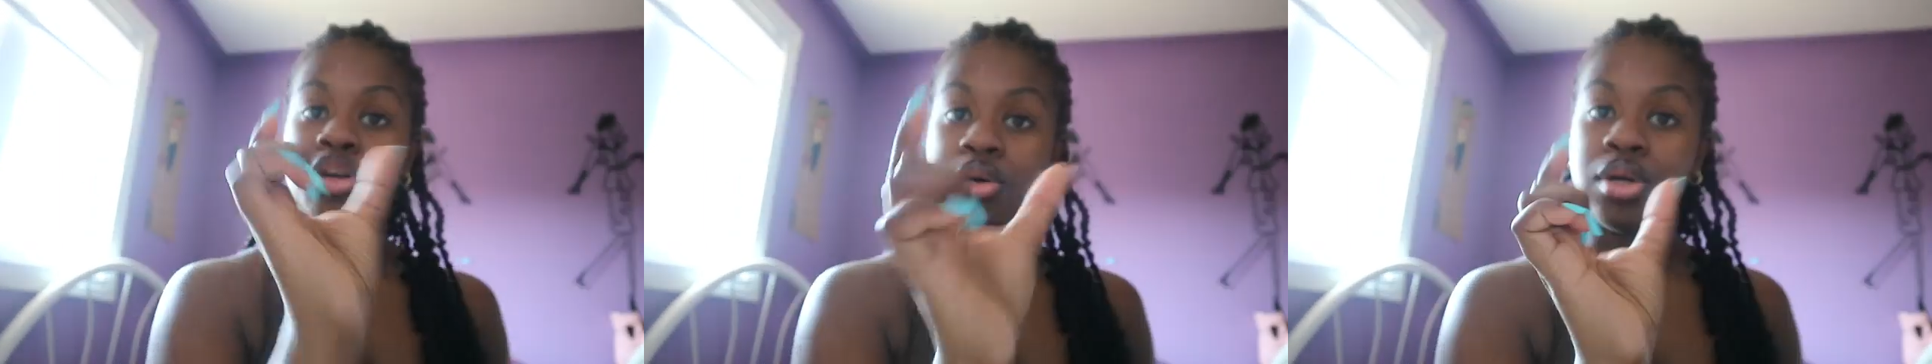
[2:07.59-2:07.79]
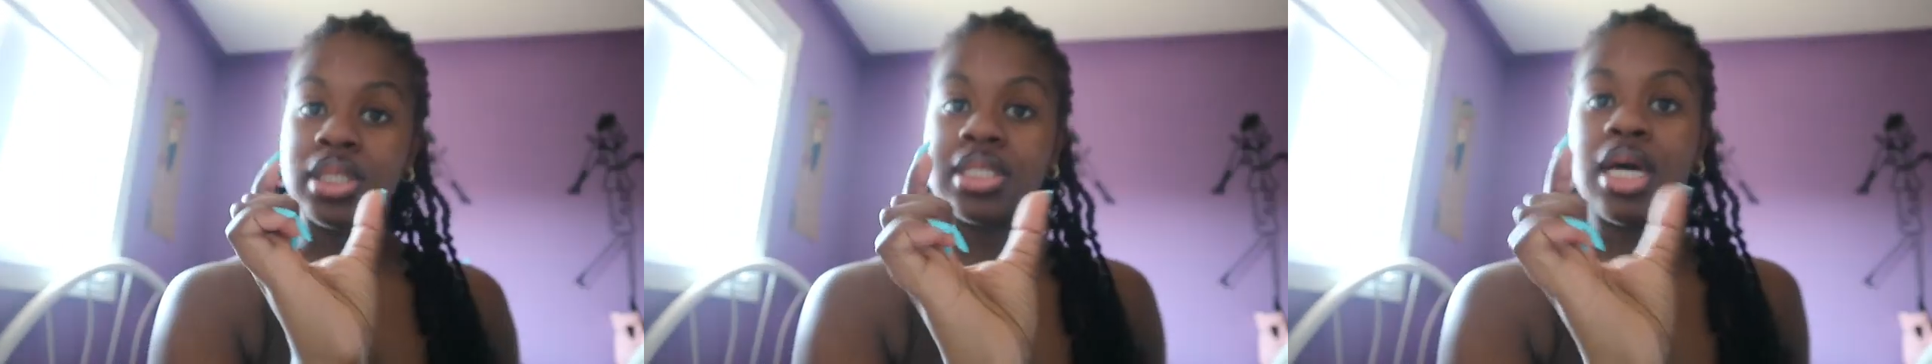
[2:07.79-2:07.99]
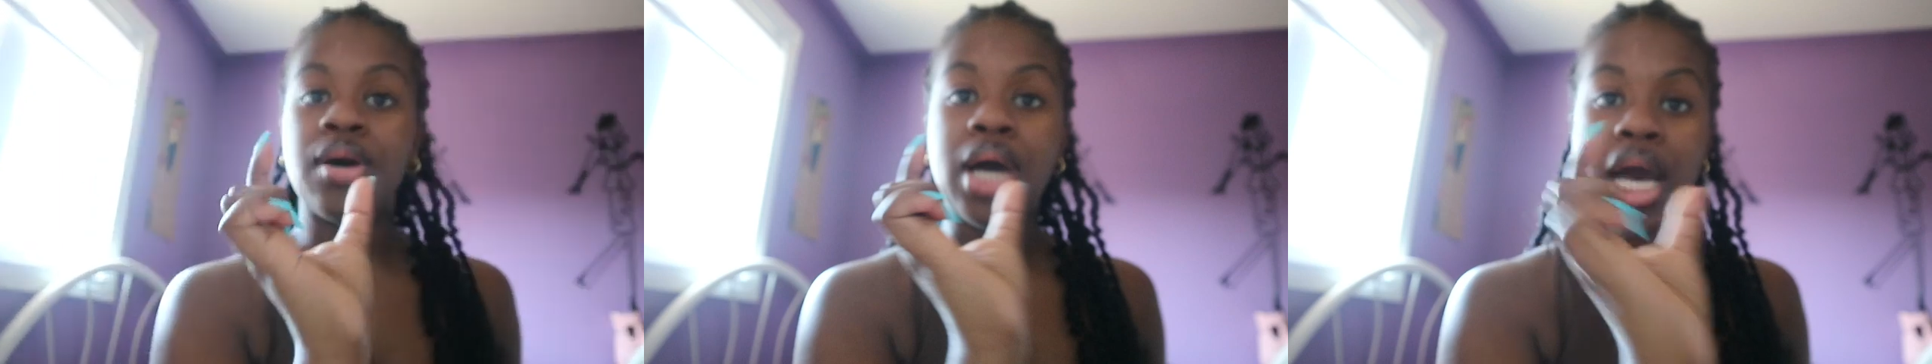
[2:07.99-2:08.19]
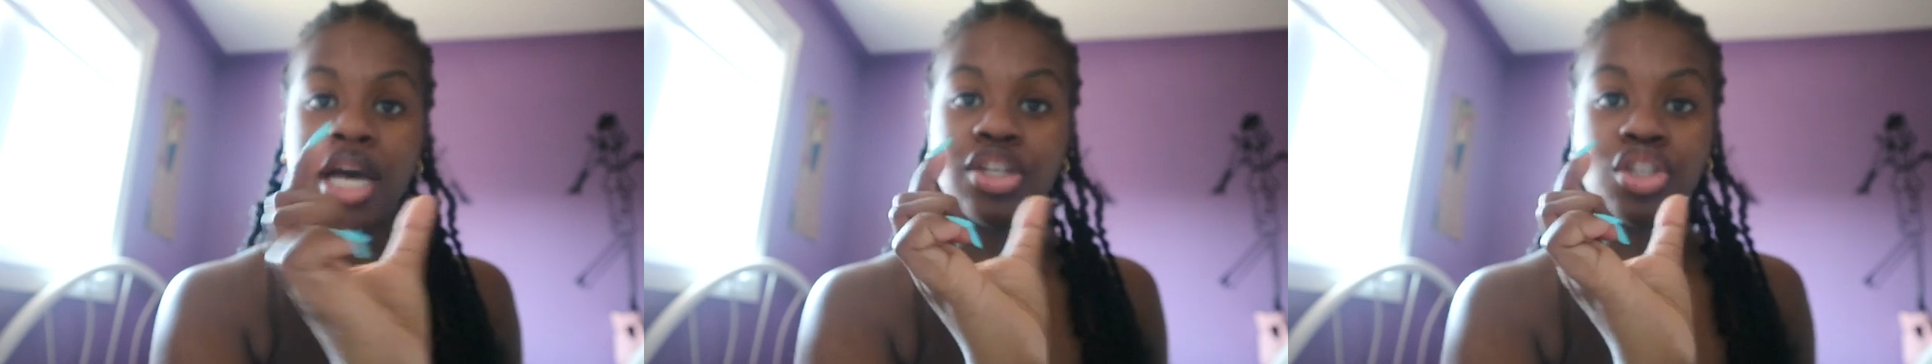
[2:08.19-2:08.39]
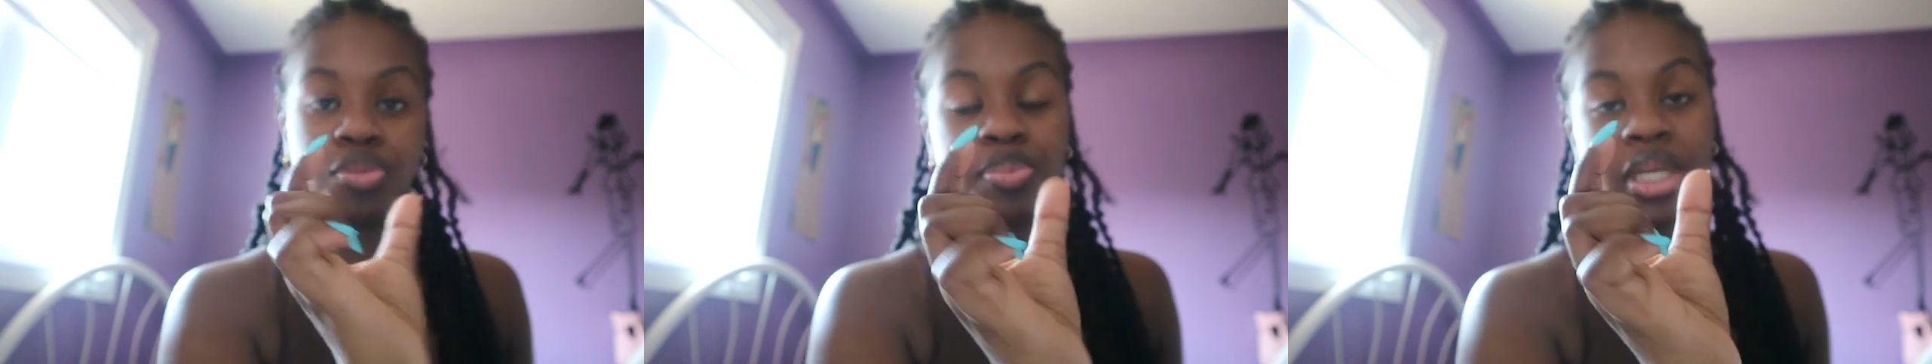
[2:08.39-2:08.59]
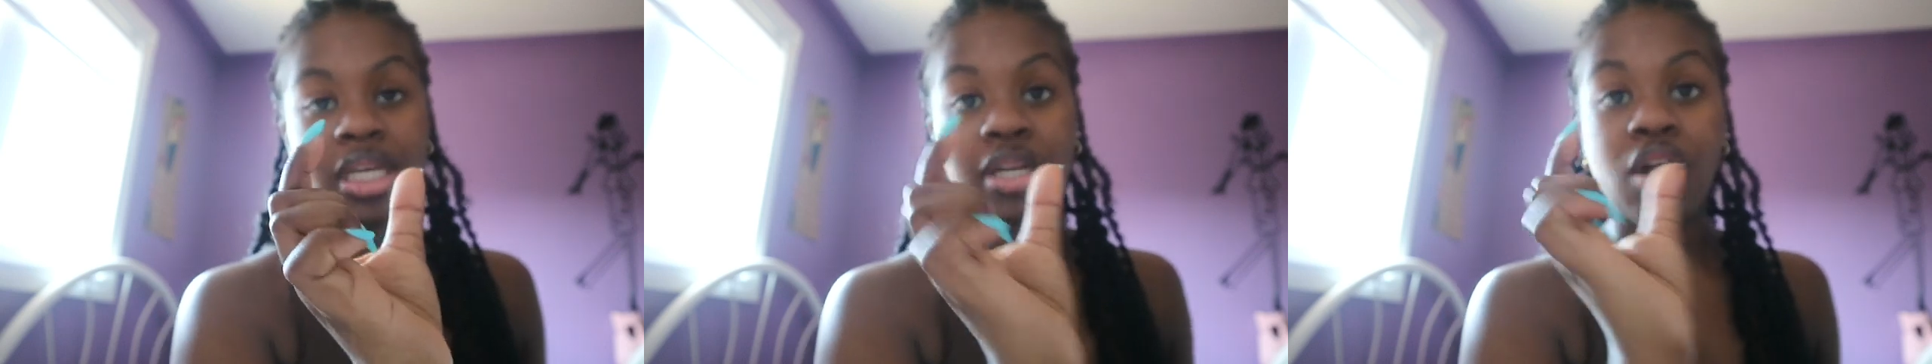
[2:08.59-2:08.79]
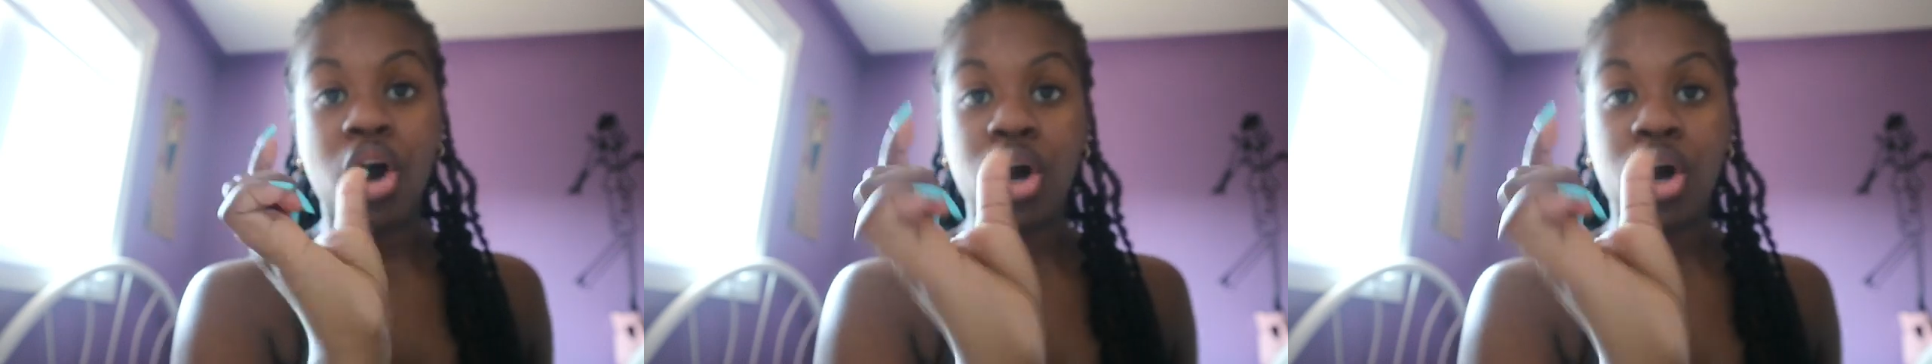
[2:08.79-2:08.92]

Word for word: Notice how atropine